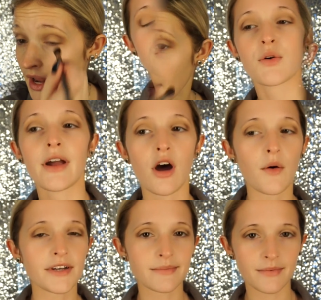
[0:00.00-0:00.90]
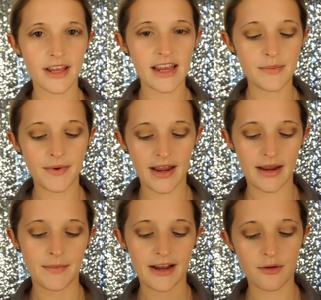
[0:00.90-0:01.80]
So I always keep
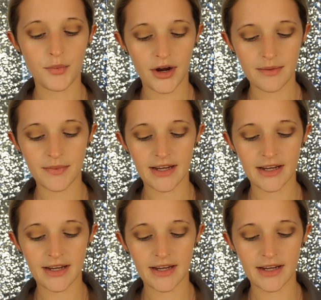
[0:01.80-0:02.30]
a makeup wipe